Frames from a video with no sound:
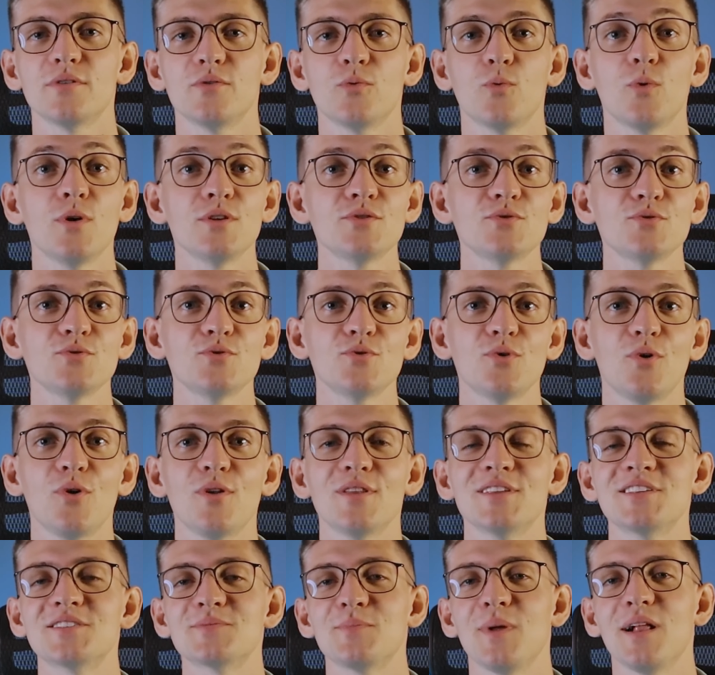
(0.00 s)
You want to do
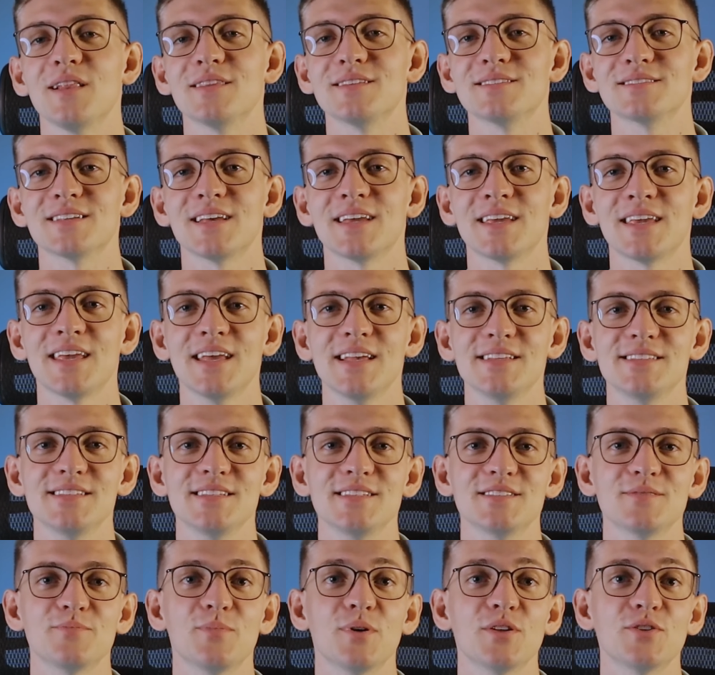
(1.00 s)
only small design
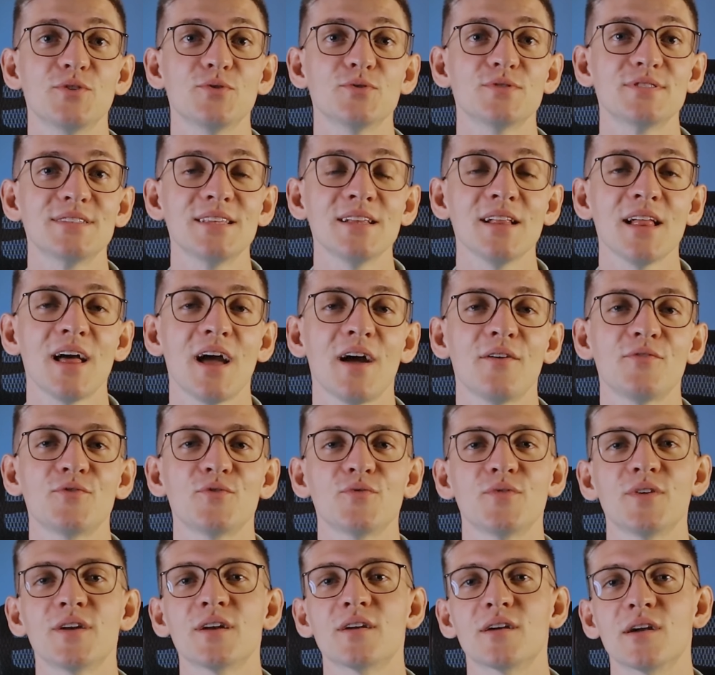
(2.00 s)
cases, but you still have to
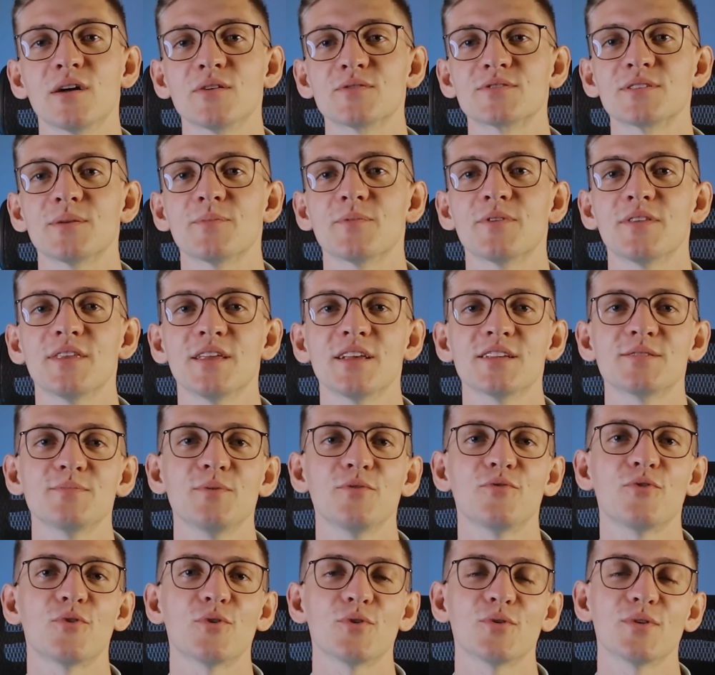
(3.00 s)
figure out some things
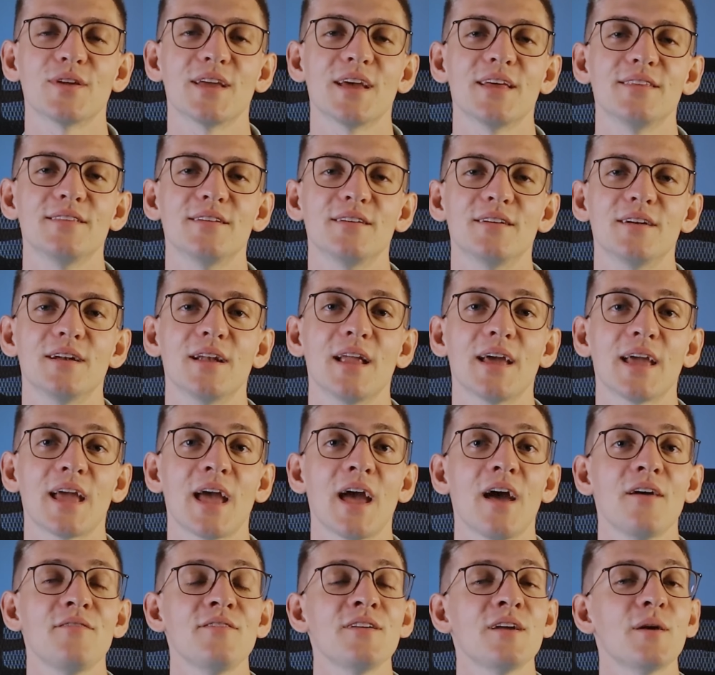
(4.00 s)
before you get there, like
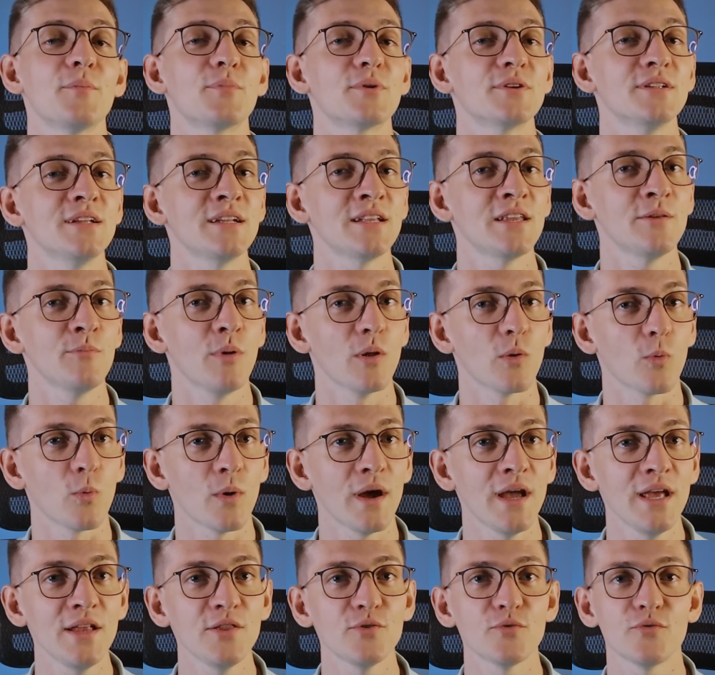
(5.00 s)
having a predictable
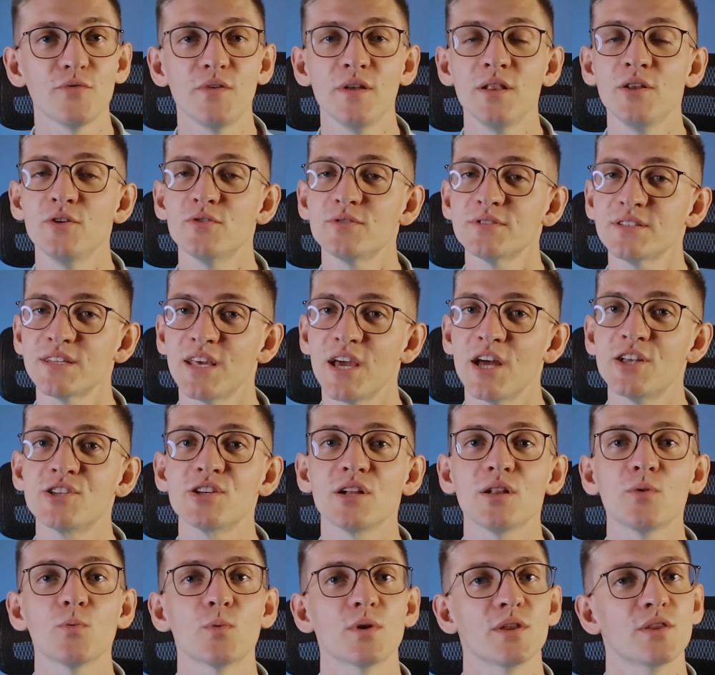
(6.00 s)
way to fill your
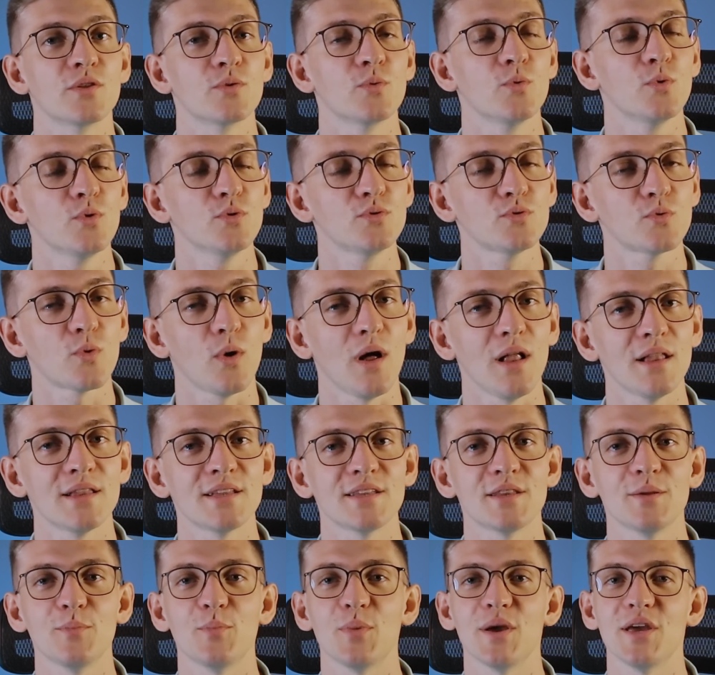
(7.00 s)
schedule with good
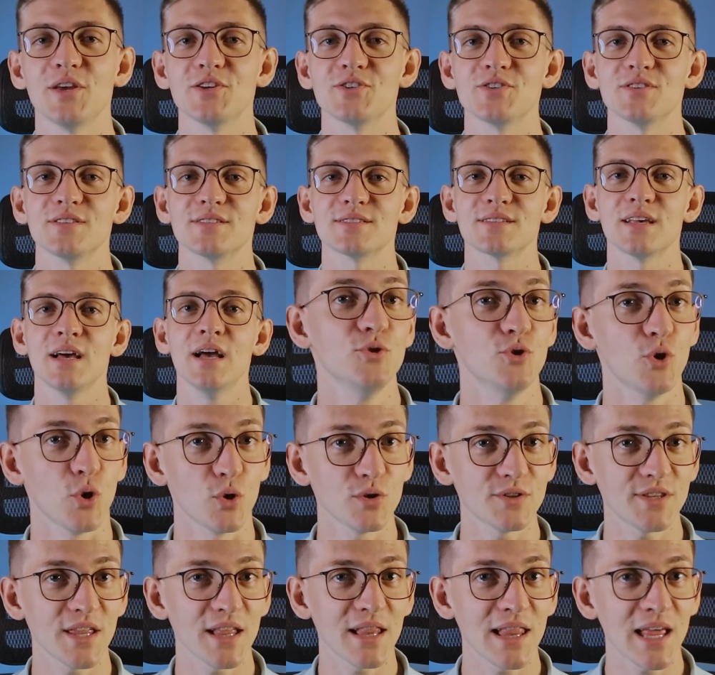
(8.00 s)
quality patients.
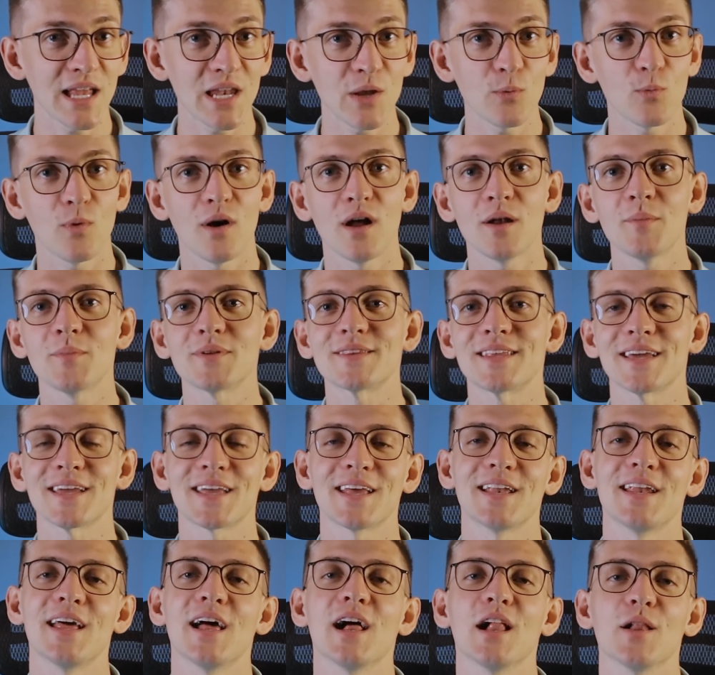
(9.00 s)
Don't tell anyone, but I
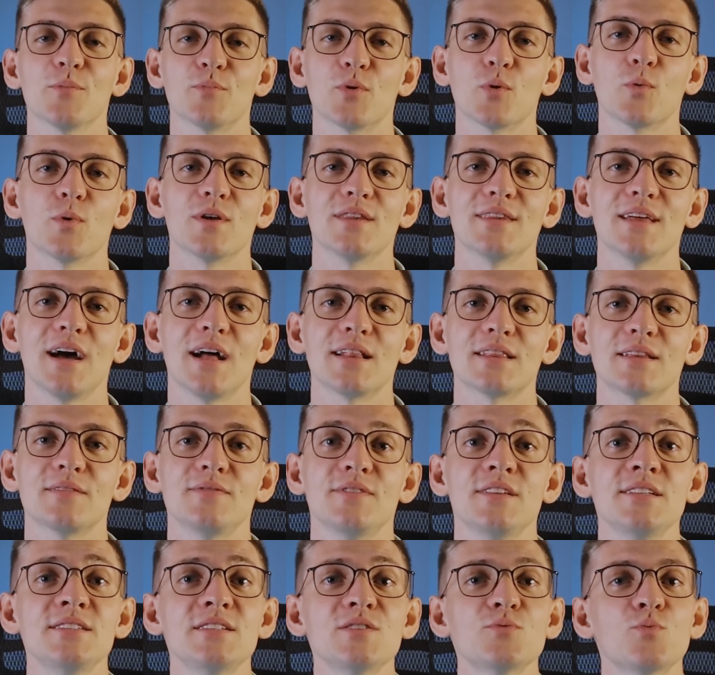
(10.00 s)
can help you with that.
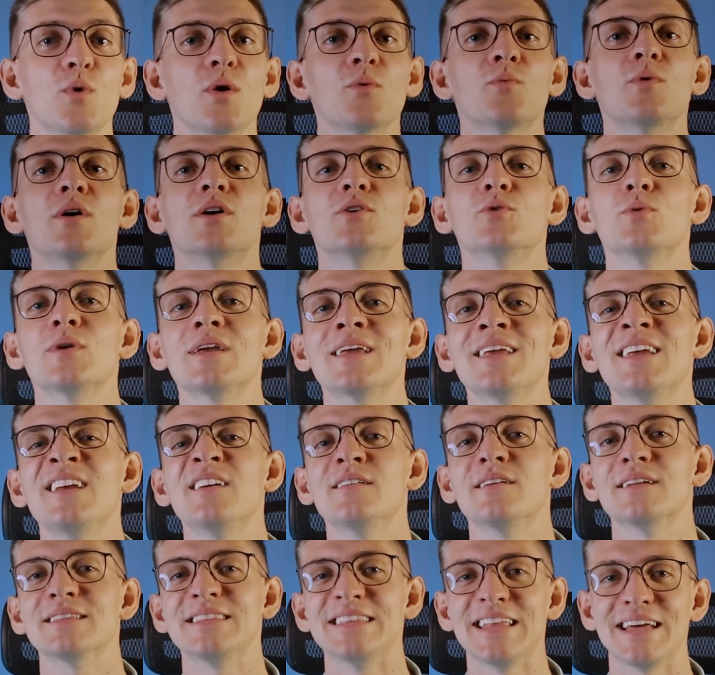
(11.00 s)
This is what we are doing
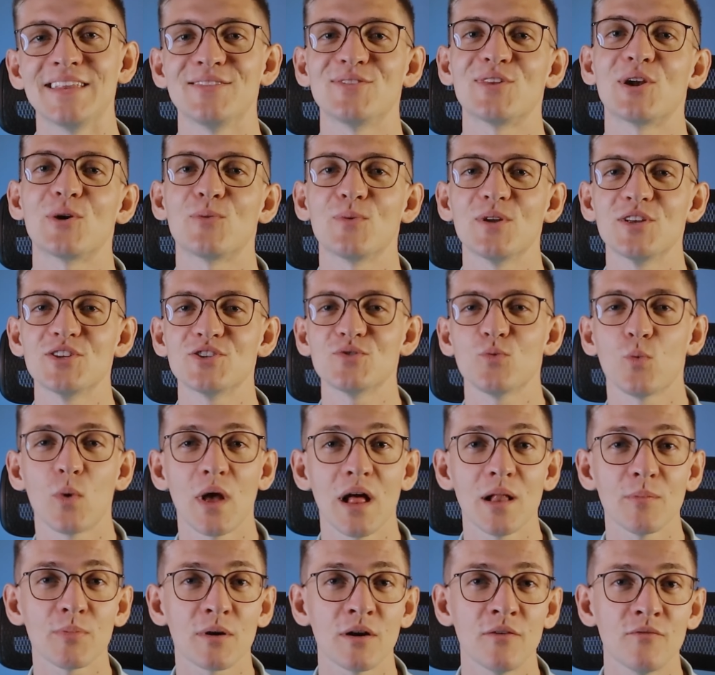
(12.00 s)
here at DentaReach. We
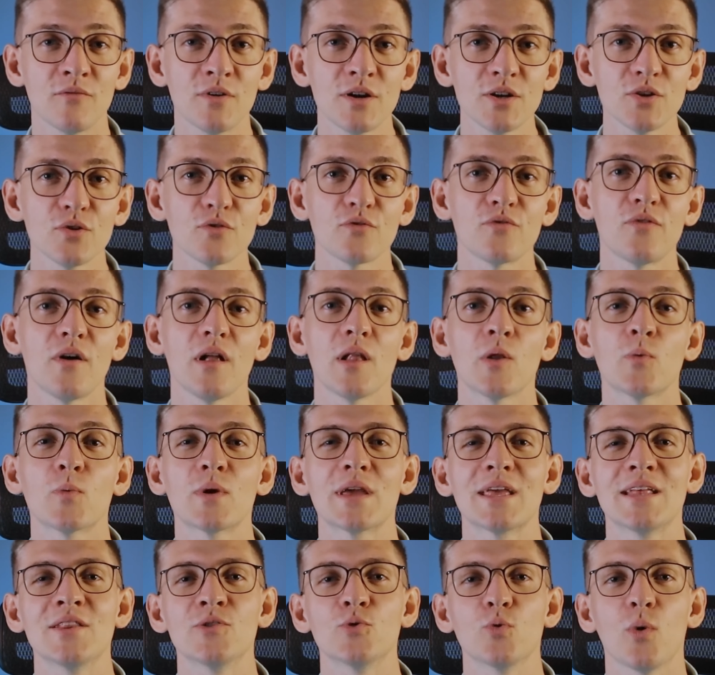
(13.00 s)
help convert your
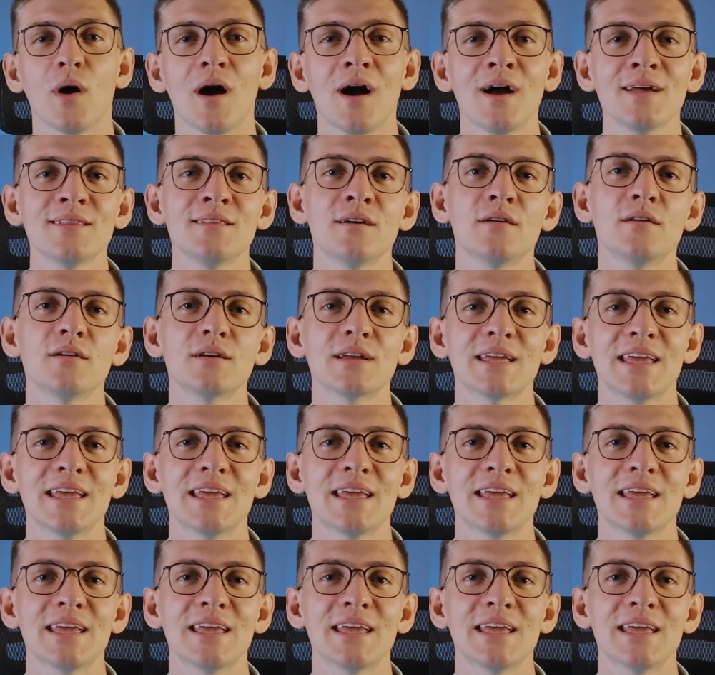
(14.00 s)
following into high-dollar